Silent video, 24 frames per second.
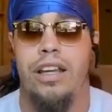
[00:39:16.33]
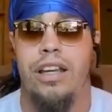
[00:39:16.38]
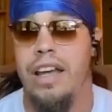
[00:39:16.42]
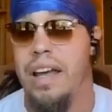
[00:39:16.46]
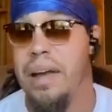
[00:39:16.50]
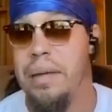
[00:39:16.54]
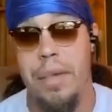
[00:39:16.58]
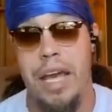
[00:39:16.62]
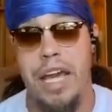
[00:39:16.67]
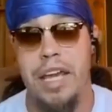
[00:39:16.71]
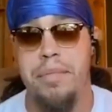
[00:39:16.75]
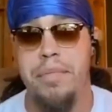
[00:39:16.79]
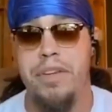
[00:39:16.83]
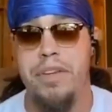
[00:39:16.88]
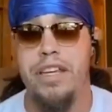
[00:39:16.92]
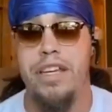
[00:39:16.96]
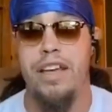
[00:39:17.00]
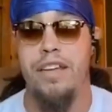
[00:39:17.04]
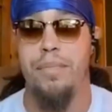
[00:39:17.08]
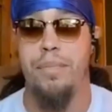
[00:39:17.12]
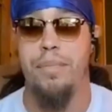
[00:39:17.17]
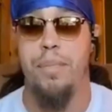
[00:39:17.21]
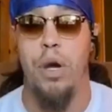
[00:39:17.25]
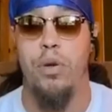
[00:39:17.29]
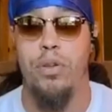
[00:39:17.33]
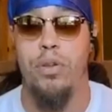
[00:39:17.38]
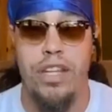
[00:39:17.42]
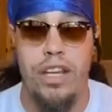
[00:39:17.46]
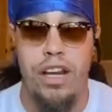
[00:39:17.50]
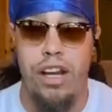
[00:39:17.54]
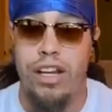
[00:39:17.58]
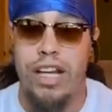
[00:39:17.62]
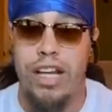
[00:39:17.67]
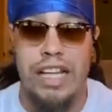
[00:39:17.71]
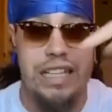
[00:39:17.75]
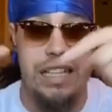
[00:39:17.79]
And maybe if both
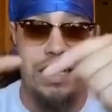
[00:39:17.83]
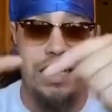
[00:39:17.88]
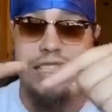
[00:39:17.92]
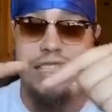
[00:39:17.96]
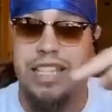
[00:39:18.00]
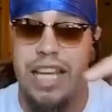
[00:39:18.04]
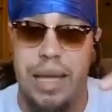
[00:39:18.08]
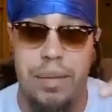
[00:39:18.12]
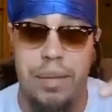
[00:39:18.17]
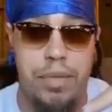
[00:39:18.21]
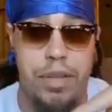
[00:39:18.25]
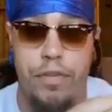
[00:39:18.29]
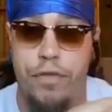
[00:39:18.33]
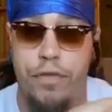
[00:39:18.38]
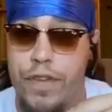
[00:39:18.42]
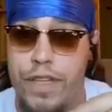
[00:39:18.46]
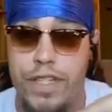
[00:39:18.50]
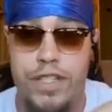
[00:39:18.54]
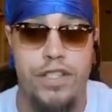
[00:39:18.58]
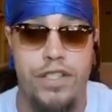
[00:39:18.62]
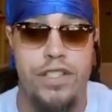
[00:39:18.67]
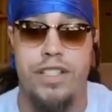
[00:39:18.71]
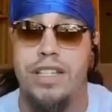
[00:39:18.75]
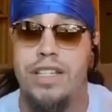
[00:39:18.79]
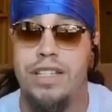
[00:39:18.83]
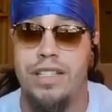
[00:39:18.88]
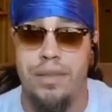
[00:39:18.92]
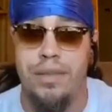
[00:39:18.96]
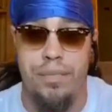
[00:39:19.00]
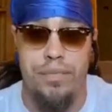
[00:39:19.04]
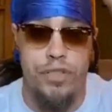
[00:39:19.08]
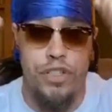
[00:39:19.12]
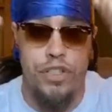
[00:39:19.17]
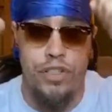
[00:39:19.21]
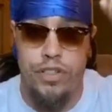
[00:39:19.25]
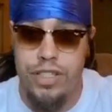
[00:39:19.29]
of y'all got the same deficiencies
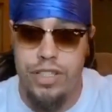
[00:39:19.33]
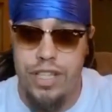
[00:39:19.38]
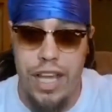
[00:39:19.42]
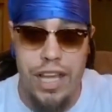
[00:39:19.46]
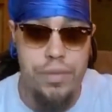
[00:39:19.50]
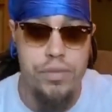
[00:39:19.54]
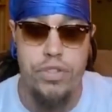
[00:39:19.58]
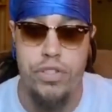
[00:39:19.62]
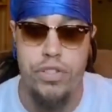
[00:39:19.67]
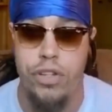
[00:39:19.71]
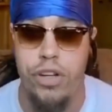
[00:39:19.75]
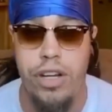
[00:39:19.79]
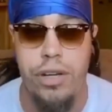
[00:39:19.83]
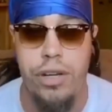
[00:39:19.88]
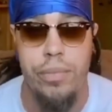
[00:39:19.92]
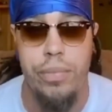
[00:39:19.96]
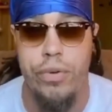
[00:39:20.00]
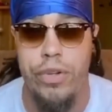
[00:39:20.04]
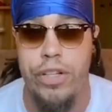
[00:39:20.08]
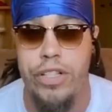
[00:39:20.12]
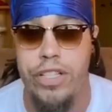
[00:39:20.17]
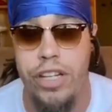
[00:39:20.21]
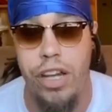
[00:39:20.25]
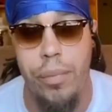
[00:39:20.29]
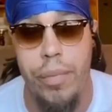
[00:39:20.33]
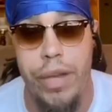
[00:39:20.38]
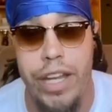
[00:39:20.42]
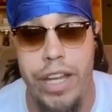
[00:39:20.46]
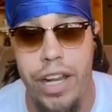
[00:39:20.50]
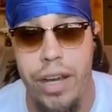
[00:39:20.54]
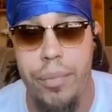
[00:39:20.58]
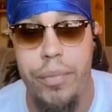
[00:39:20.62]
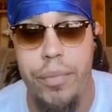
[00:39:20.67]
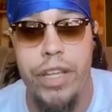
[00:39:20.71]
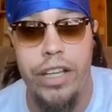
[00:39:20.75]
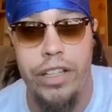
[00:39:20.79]
and same strong points, y'all may
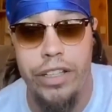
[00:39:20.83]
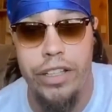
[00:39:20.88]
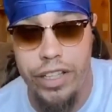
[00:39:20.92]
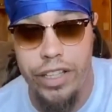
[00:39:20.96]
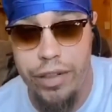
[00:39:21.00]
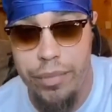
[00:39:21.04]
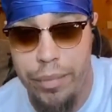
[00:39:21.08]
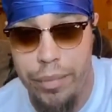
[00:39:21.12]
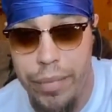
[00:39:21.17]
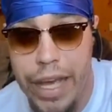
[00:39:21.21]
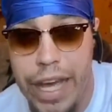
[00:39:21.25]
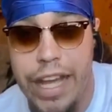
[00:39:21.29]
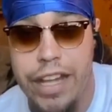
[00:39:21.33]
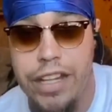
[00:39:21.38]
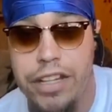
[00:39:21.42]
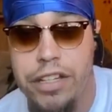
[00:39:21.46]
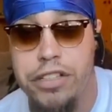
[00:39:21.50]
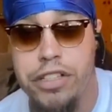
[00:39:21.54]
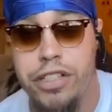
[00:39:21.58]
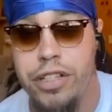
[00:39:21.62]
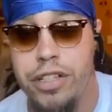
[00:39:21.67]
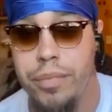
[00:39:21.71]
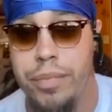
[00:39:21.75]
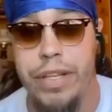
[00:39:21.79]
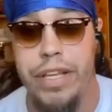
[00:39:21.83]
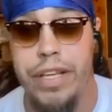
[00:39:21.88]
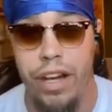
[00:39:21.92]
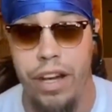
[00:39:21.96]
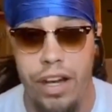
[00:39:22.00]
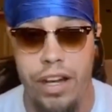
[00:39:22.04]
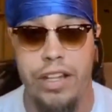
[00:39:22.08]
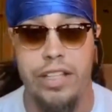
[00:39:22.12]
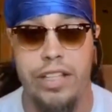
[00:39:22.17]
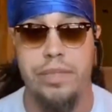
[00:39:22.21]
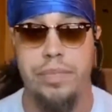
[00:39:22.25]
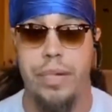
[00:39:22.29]
not be a good match, to be
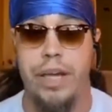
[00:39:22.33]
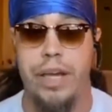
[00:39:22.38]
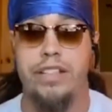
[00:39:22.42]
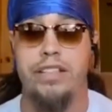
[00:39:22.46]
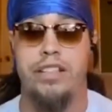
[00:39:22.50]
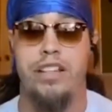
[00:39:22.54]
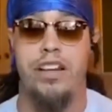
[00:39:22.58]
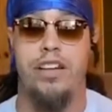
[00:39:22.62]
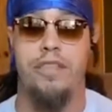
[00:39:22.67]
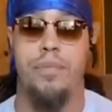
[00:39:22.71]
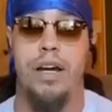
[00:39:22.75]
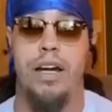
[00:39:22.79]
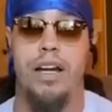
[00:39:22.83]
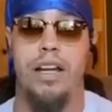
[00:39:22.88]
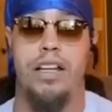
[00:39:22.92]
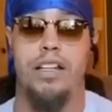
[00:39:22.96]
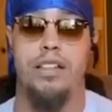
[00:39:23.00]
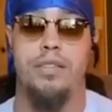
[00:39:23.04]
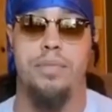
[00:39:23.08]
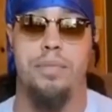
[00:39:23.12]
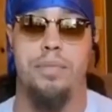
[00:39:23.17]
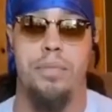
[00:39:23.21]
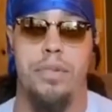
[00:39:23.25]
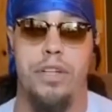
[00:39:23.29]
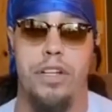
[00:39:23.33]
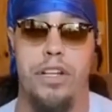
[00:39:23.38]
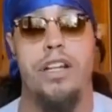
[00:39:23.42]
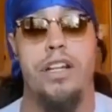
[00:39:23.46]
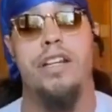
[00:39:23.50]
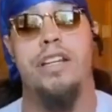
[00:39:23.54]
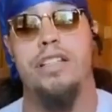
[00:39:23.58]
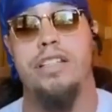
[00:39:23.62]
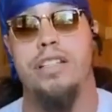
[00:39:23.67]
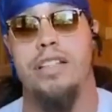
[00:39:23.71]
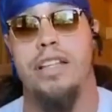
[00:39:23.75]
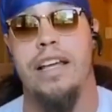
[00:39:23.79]
honest, based off my
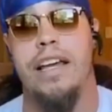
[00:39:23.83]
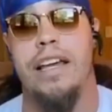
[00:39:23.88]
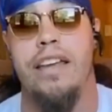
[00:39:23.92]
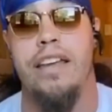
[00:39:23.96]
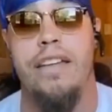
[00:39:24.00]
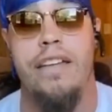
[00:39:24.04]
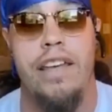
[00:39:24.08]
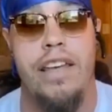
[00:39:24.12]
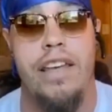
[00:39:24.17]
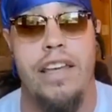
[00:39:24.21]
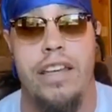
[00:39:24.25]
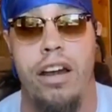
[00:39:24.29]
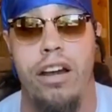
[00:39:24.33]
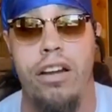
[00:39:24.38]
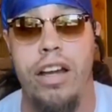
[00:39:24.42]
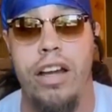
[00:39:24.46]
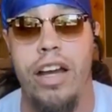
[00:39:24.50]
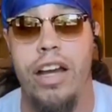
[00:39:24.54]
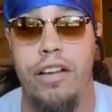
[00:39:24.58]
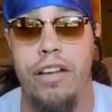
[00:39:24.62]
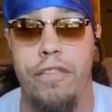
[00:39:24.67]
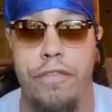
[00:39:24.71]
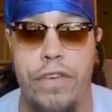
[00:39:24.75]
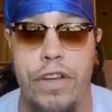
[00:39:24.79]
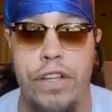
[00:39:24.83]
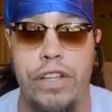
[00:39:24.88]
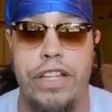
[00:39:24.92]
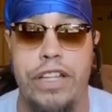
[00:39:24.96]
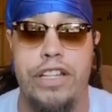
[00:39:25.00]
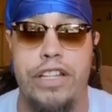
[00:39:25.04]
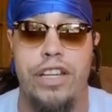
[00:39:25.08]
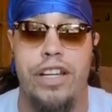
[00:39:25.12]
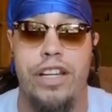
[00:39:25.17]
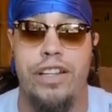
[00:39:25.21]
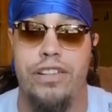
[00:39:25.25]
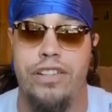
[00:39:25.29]
experience. Like, y'all got to fill
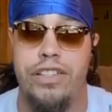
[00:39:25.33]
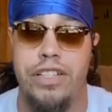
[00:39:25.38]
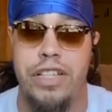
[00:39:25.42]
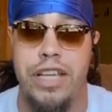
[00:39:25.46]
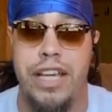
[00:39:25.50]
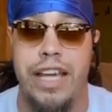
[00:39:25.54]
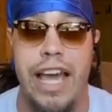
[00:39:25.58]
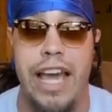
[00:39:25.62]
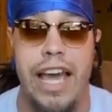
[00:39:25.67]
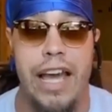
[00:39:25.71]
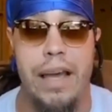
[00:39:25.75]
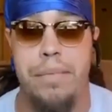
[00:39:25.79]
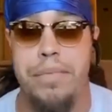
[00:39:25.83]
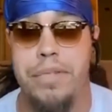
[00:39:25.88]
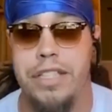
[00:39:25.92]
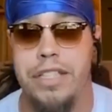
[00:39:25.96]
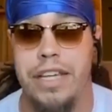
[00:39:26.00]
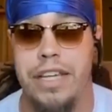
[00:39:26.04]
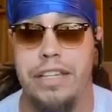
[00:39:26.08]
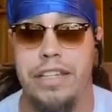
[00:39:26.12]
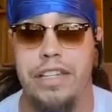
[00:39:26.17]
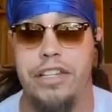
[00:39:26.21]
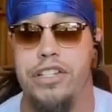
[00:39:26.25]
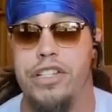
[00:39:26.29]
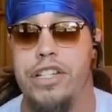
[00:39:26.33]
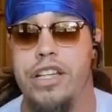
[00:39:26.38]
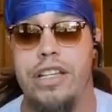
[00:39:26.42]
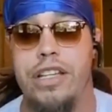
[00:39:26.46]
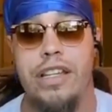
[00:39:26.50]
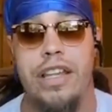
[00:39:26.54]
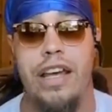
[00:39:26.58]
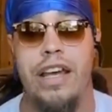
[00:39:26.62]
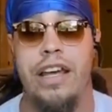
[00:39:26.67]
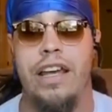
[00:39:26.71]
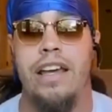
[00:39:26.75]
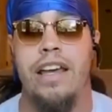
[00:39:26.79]
each other's gaps. Like, the
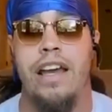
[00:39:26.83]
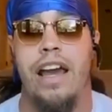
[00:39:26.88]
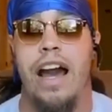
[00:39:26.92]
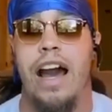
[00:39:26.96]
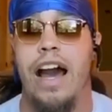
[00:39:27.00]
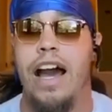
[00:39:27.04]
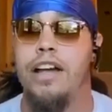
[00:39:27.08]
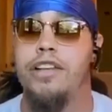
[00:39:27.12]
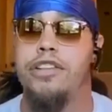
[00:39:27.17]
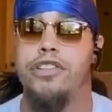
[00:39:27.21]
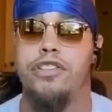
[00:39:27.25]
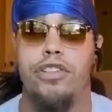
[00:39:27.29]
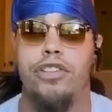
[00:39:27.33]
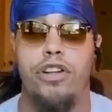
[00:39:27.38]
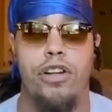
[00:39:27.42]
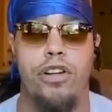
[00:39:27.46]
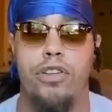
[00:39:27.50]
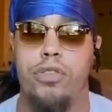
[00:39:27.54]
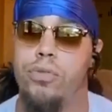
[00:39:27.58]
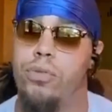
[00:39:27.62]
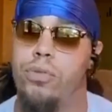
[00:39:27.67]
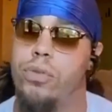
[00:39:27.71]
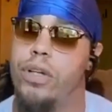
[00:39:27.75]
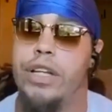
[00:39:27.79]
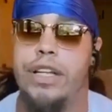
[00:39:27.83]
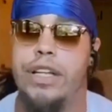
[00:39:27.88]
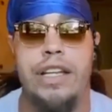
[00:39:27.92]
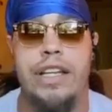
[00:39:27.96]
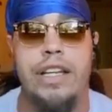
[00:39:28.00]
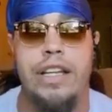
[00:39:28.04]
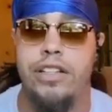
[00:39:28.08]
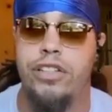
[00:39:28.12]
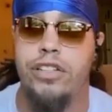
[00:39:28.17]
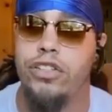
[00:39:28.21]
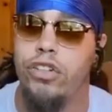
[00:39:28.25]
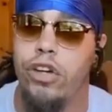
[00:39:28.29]
shit that I struggle with,
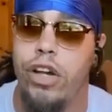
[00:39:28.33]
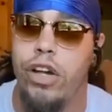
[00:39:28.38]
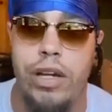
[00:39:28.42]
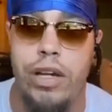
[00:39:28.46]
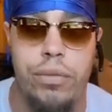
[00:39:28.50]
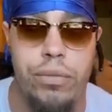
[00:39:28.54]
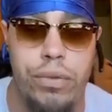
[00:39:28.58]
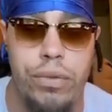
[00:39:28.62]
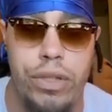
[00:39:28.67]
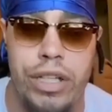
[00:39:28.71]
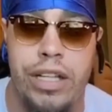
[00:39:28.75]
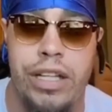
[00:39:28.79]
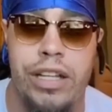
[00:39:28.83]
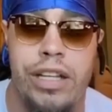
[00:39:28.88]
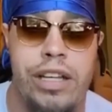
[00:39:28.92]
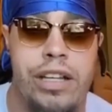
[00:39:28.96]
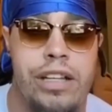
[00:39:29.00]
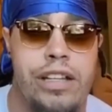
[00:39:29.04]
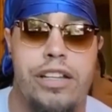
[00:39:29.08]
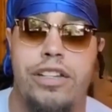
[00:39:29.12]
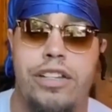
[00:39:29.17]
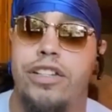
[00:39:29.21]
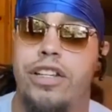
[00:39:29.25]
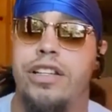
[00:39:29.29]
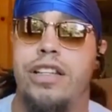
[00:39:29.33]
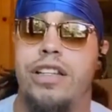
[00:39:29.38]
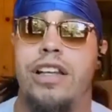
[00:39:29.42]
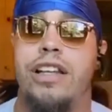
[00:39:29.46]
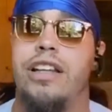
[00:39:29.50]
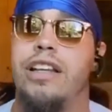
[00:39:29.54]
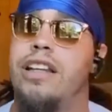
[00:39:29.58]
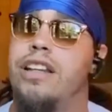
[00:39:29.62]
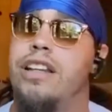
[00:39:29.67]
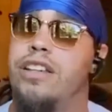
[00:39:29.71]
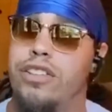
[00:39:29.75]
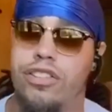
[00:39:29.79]
Nina's great with. The shit that
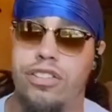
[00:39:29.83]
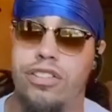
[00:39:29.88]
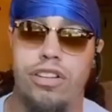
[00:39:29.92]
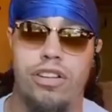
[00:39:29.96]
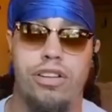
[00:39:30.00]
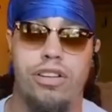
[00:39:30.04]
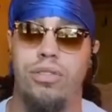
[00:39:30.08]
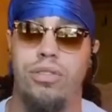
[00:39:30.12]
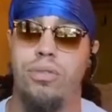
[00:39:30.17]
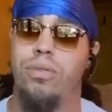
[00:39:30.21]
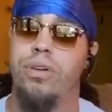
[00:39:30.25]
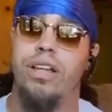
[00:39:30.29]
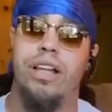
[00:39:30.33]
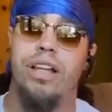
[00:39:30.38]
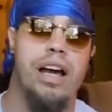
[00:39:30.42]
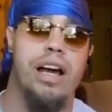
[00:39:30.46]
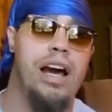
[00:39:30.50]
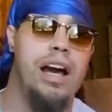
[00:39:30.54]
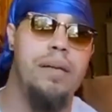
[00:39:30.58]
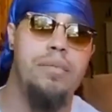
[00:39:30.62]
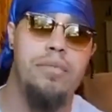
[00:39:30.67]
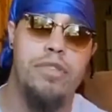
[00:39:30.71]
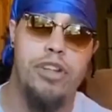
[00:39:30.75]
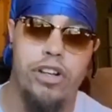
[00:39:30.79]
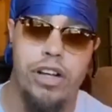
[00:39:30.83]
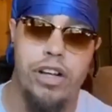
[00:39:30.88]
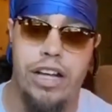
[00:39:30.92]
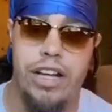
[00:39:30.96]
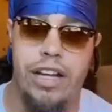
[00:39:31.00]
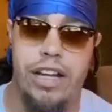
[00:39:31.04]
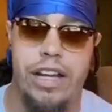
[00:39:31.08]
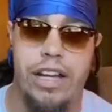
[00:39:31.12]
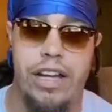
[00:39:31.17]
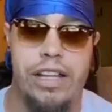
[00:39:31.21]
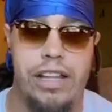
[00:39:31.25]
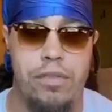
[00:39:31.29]
Nina struggle with, I'm
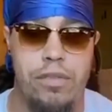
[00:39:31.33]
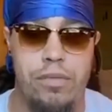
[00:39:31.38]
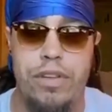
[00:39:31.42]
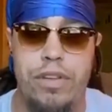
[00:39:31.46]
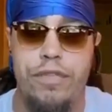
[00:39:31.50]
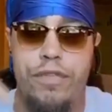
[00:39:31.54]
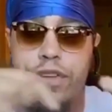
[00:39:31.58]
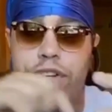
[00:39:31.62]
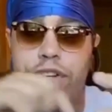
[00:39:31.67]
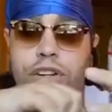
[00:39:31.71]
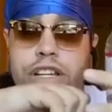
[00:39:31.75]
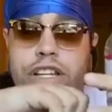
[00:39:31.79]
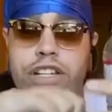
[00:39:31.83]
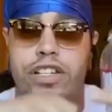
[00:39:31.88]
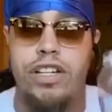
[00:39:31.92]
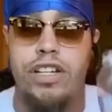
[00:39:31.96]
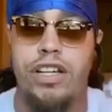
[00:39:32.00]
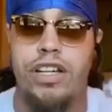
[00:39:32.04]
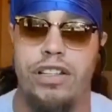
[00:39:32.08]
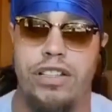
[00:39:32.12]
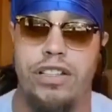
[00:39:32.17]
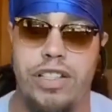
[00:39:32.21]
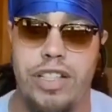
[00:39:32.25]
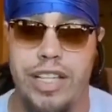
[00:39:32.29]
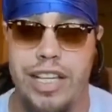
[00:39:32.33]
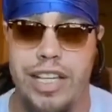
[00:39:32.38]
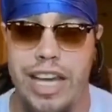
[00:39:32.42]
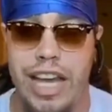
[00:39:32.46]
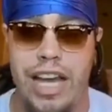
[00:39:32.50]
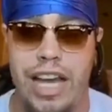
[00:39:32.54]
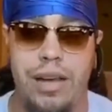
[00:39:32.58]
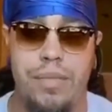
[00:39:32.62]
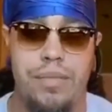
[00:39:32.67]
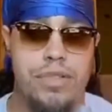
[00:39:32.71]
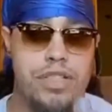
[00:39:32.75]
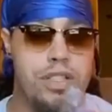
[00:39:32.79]
great at. Like, we fill each other's
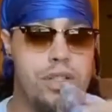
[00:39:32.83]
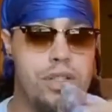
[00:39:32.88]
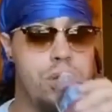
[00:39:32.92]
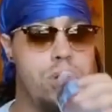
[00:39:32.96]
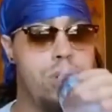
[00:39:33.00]
gaps.